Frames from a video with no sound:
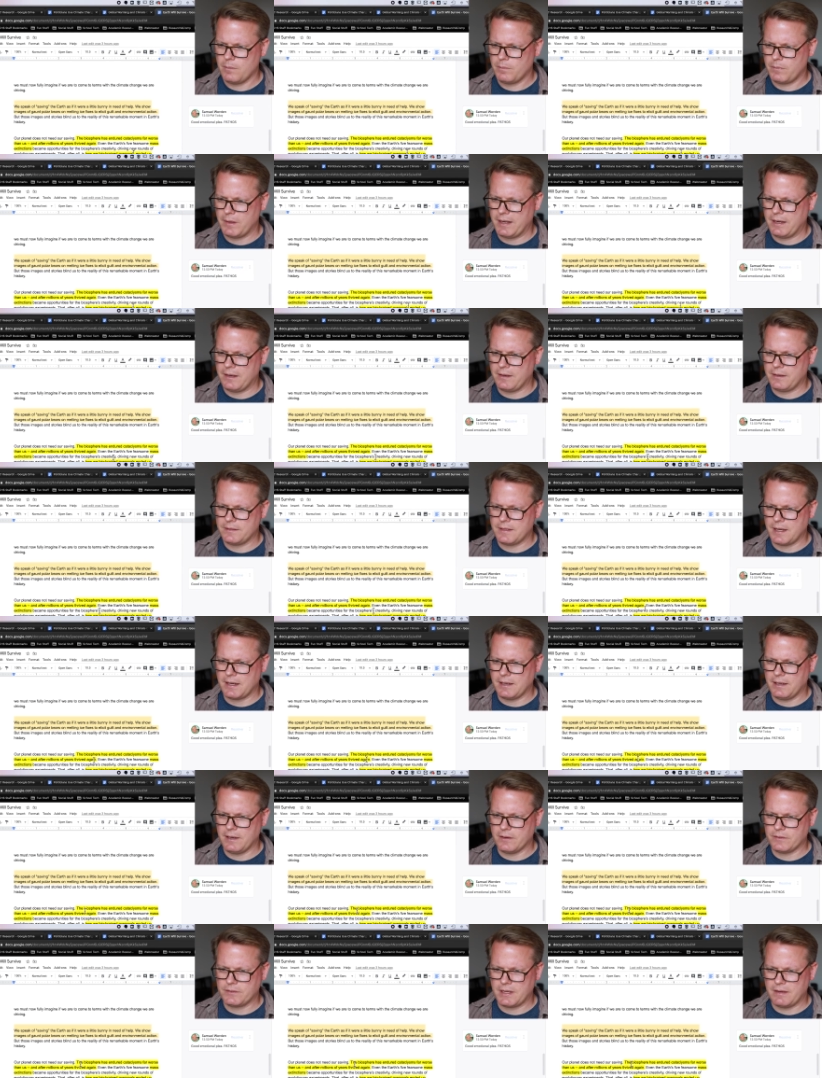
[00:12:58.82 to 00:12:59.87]
Planet does not
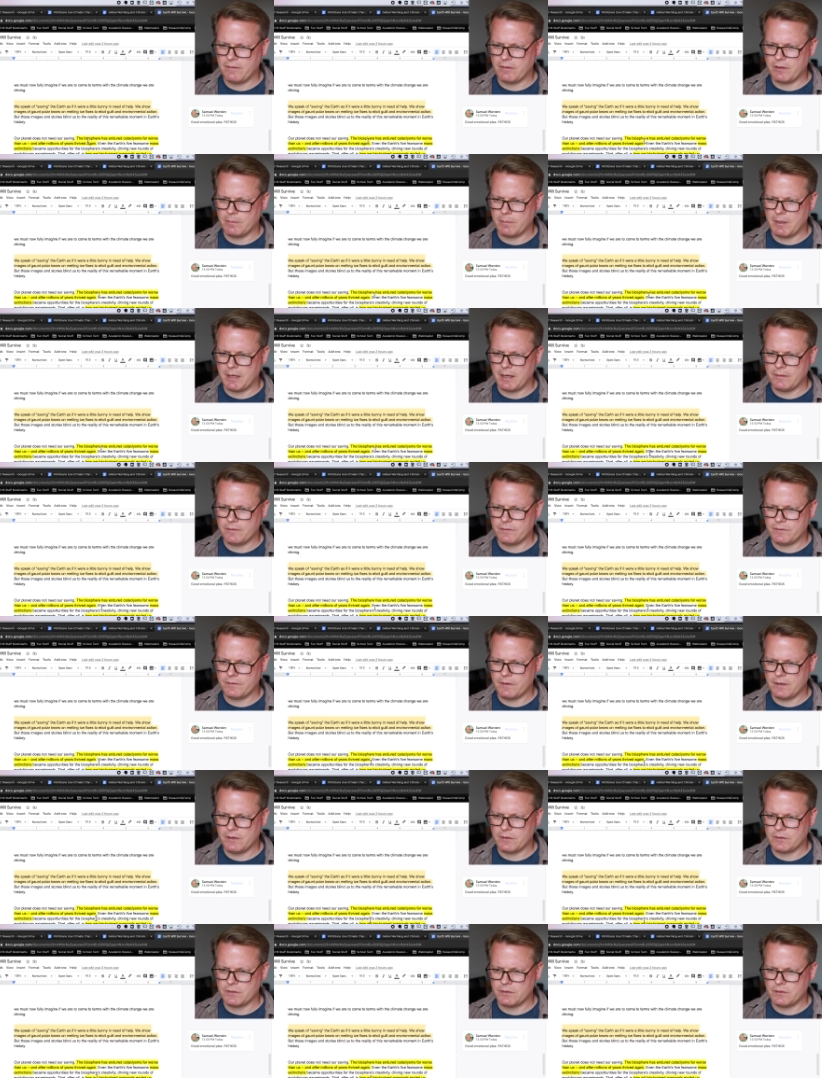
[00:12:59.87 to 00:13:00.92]
need our saving. The
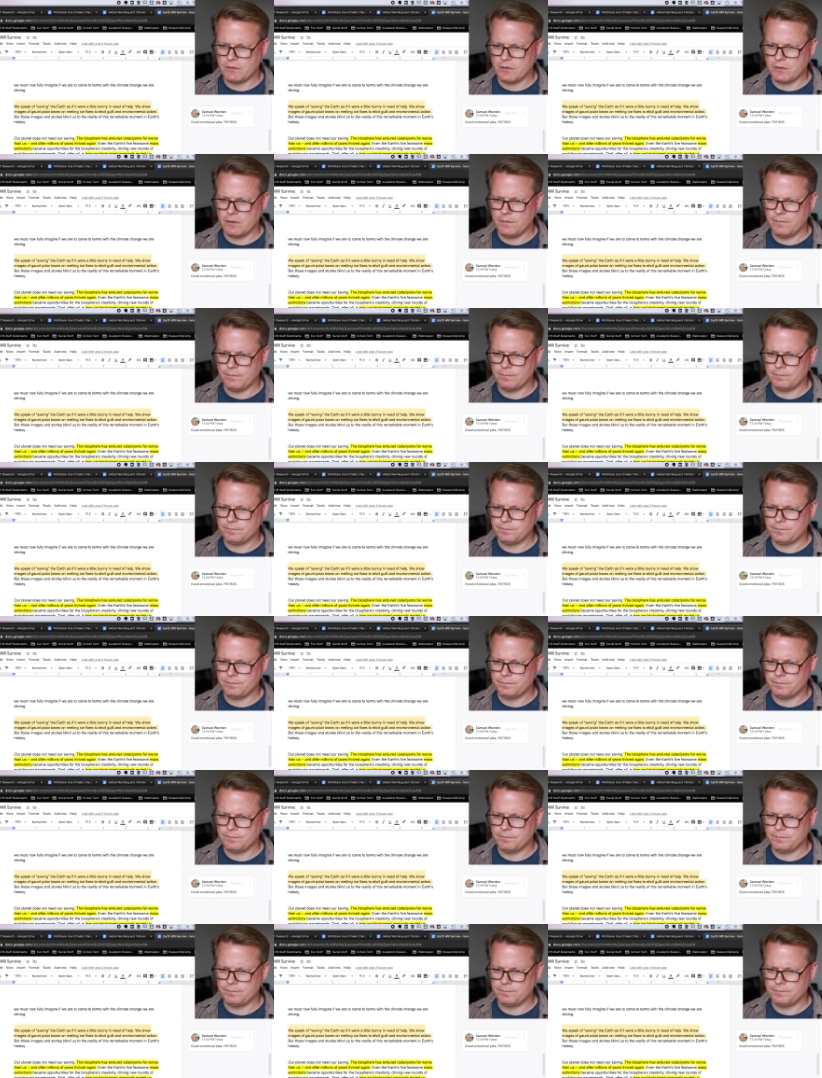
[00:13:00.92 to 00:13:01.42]
biosphere has endured.